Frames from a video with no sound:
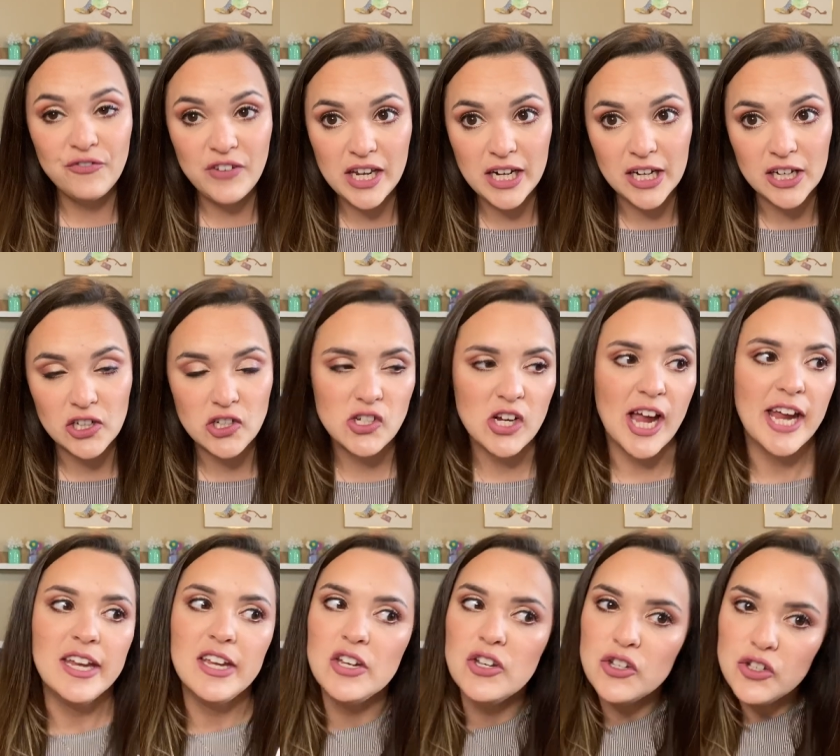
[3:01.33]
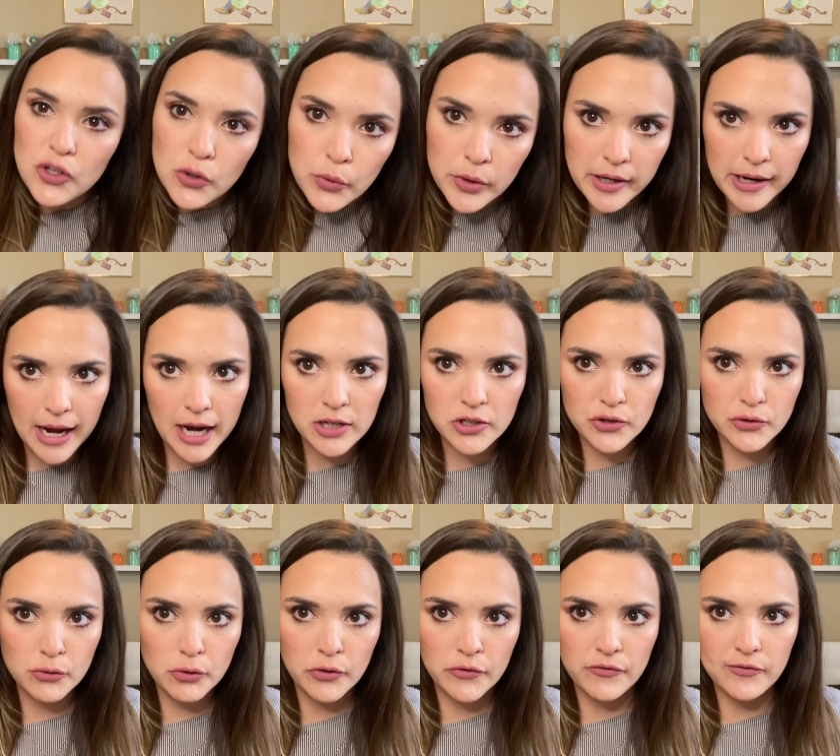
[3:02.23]
finish. I can do a
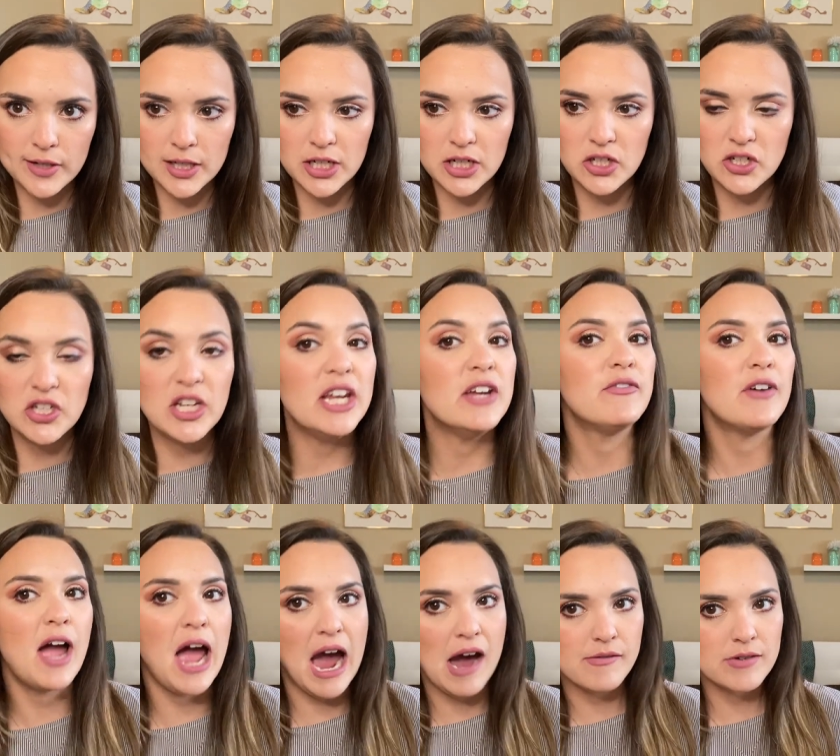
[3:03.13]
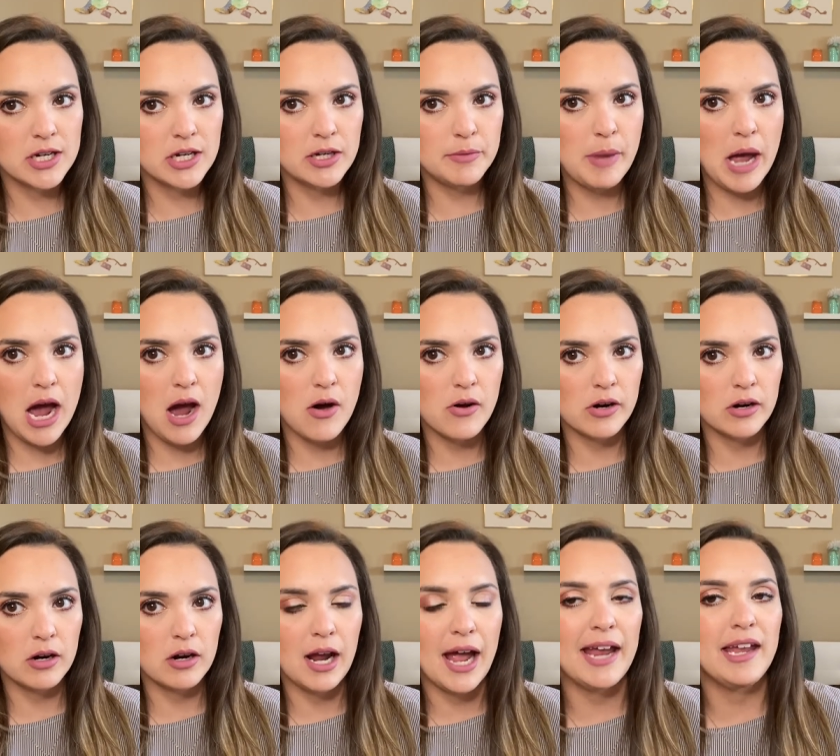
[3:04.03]
natural finish if I have a good
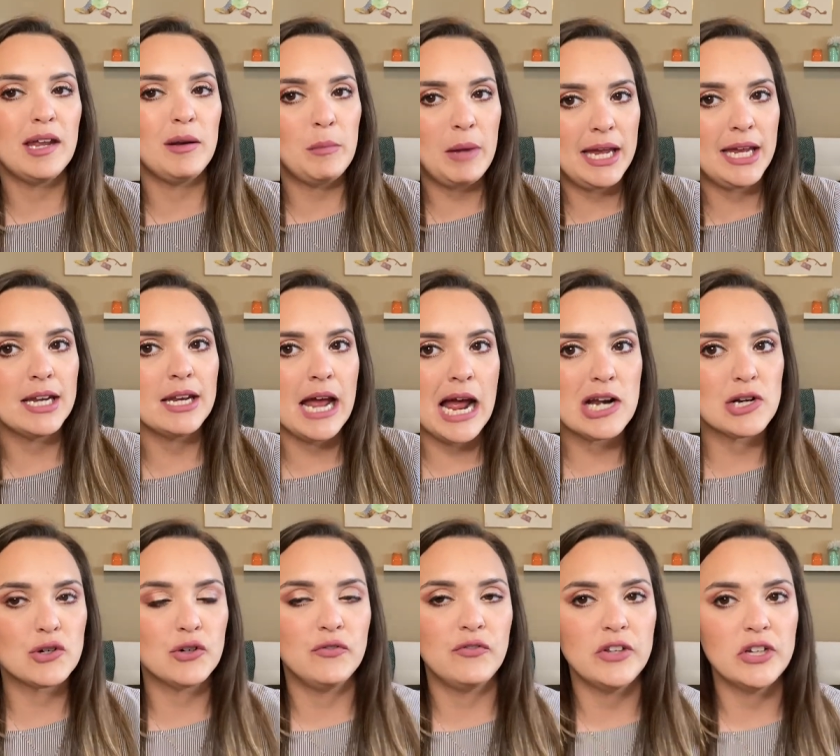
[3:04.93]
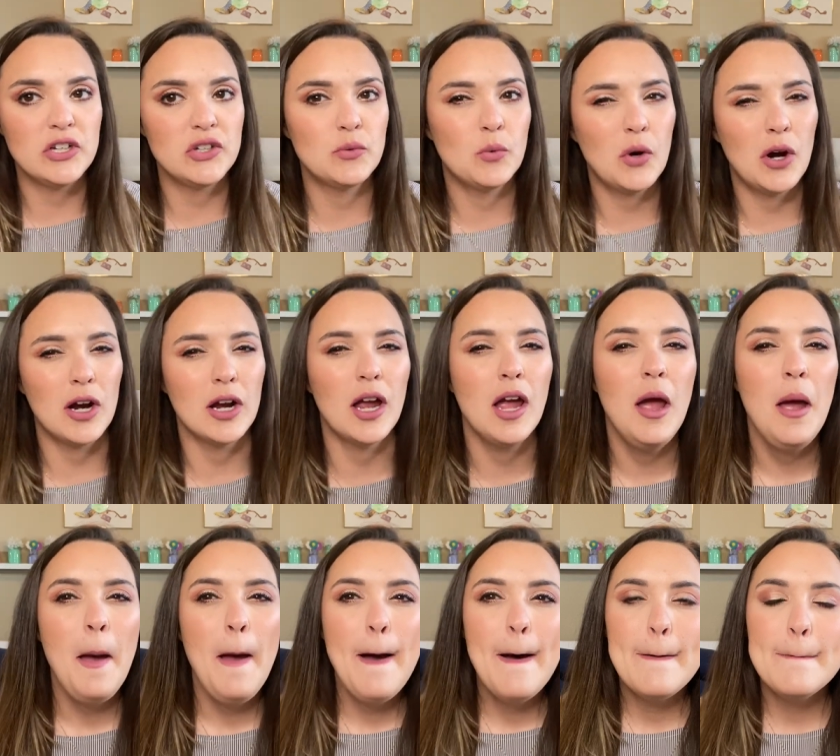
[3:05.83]
powder. I can make a natural finish work.
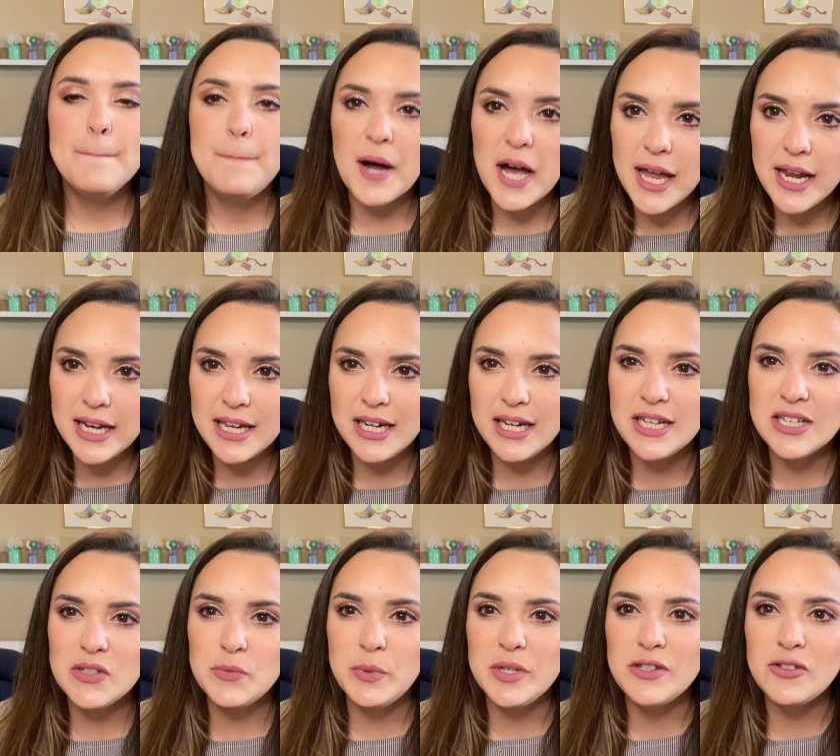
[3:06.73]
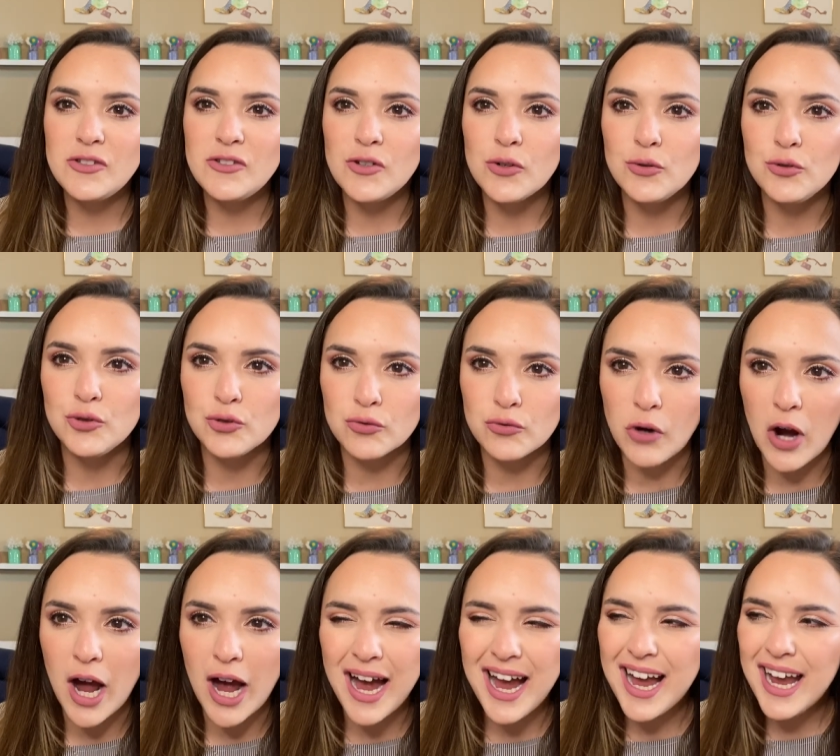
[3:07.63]
But it has been so
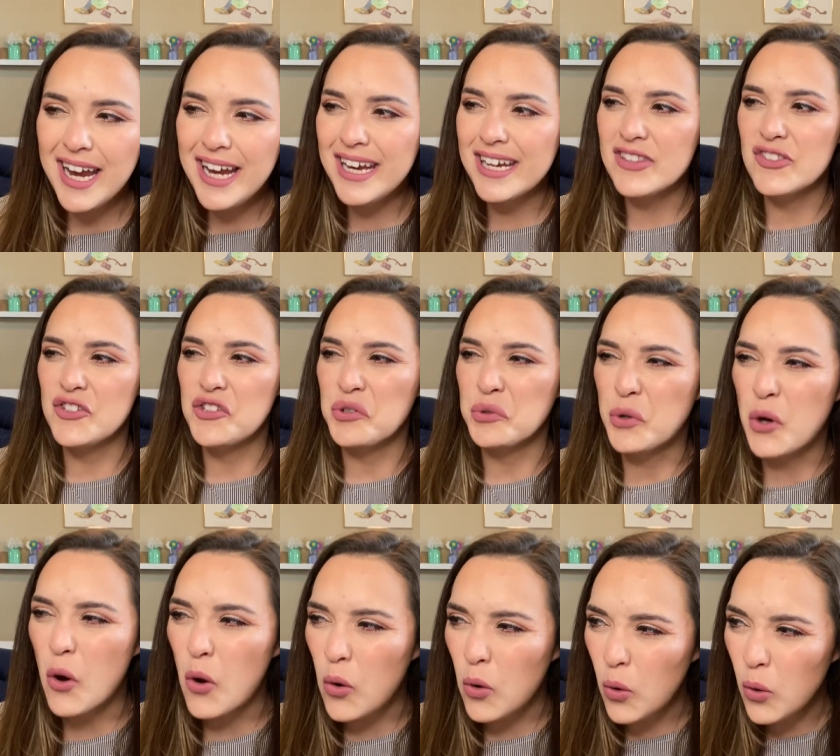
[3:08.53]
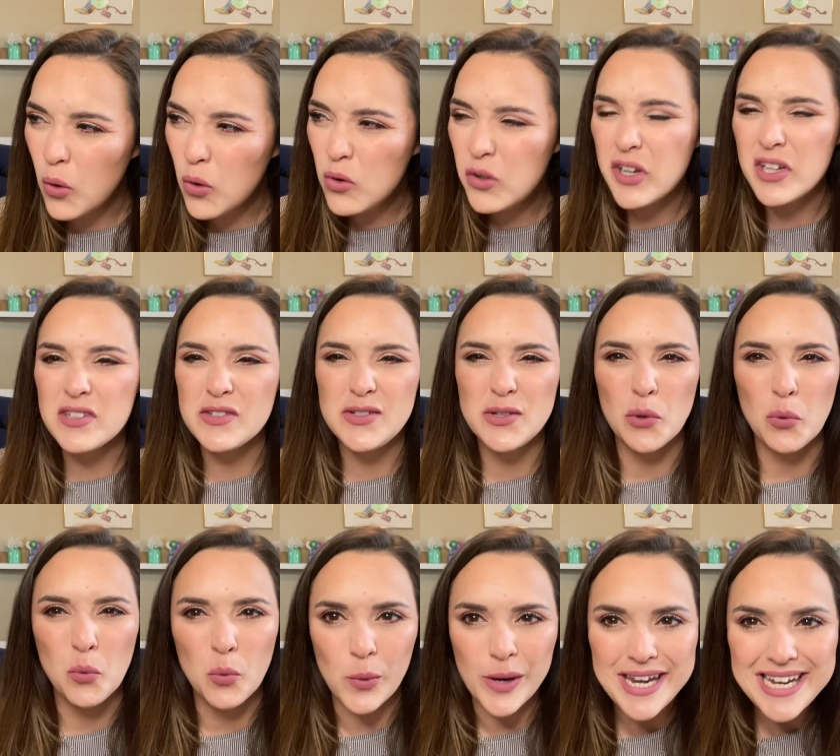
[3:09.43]
dry and so cold and so
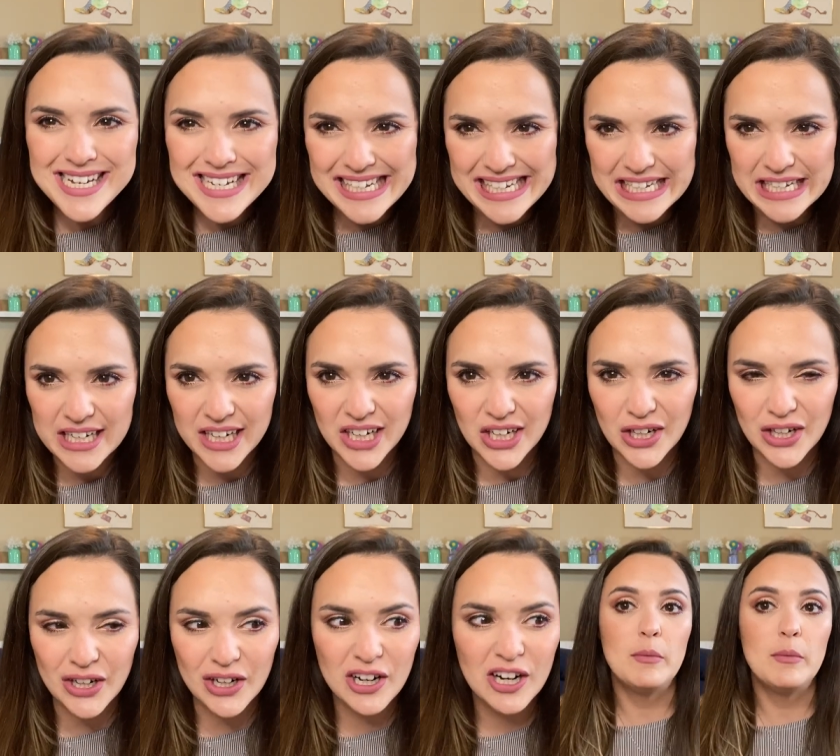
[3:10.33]
windy here.